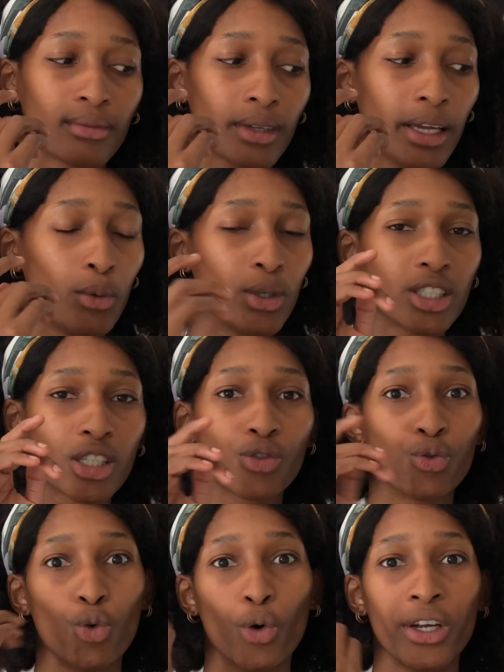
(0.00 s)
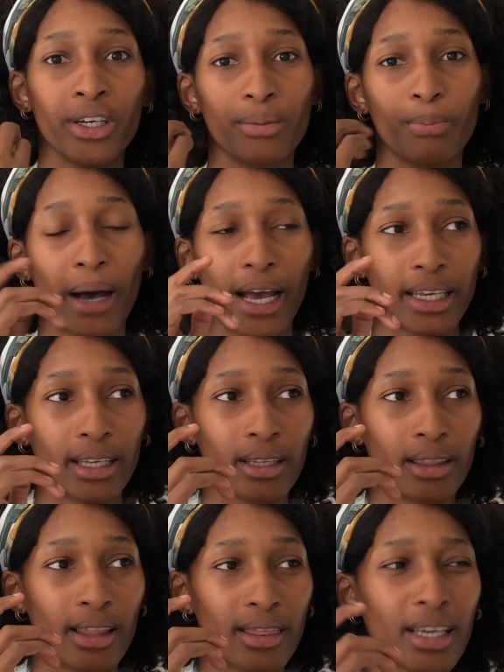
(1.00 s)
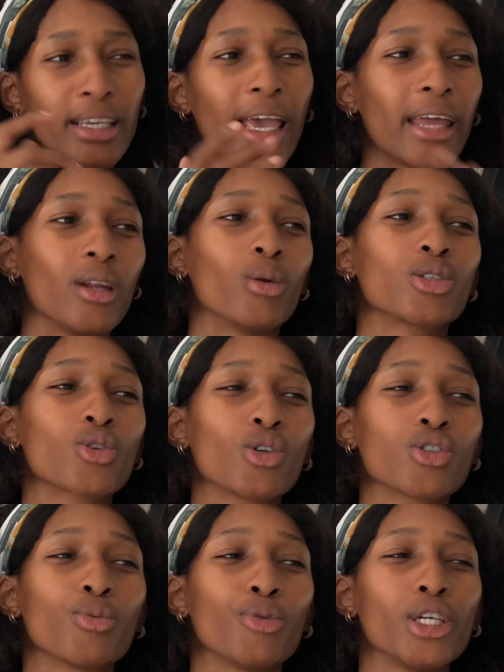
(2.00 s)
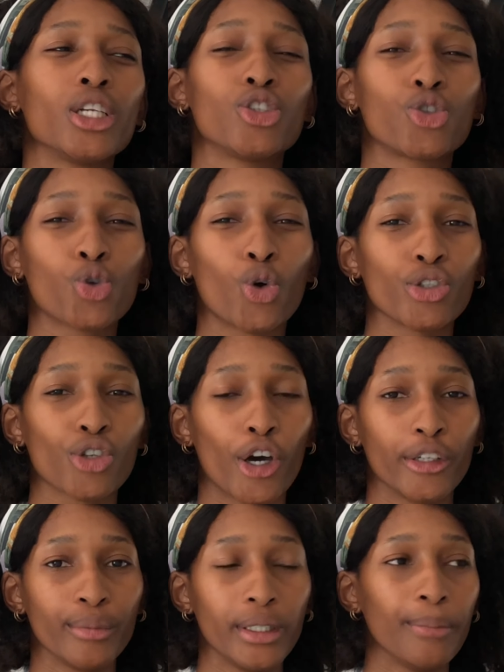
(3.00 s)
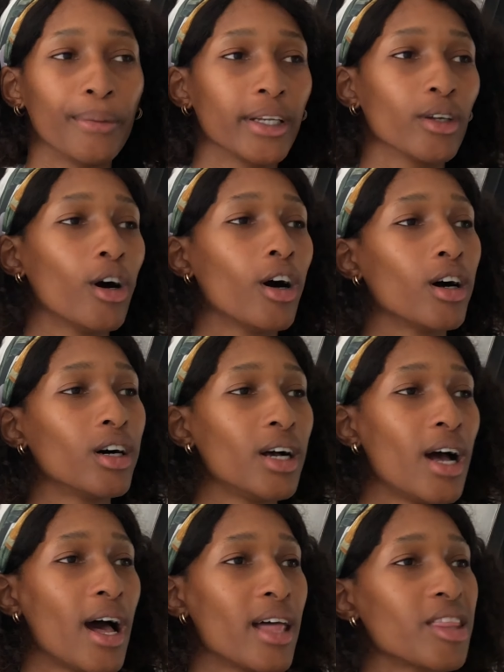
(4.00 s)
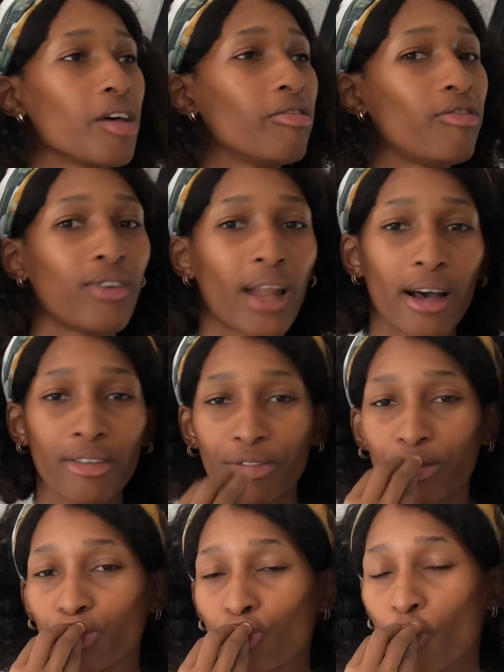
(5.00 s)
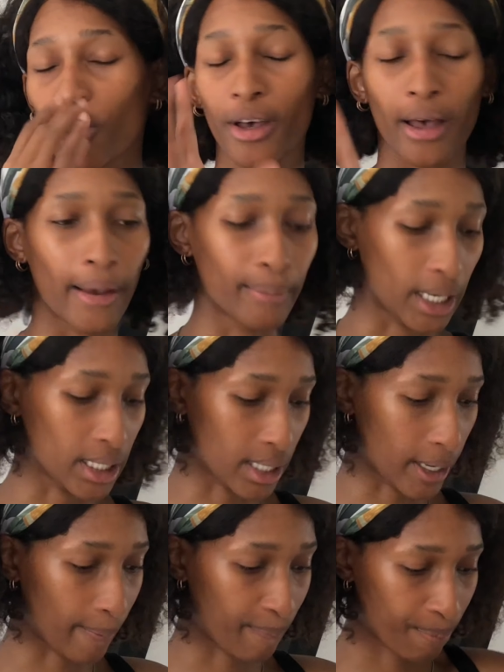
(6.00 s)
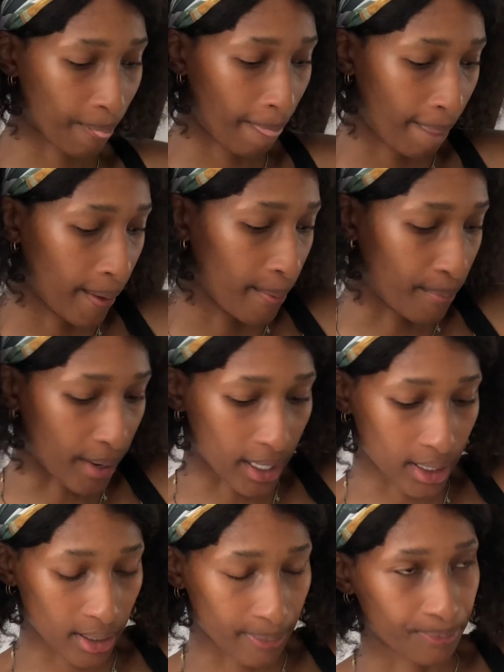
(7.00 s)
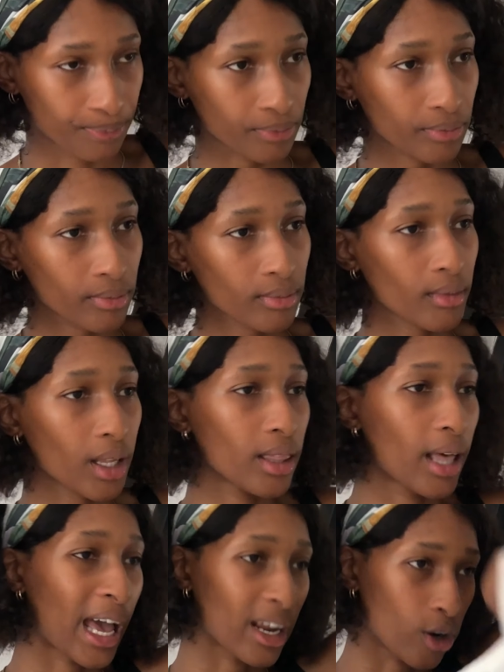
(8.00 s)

it was just ruined by the thingy and it was also pretty short on me but oh the fluff, amazing. But I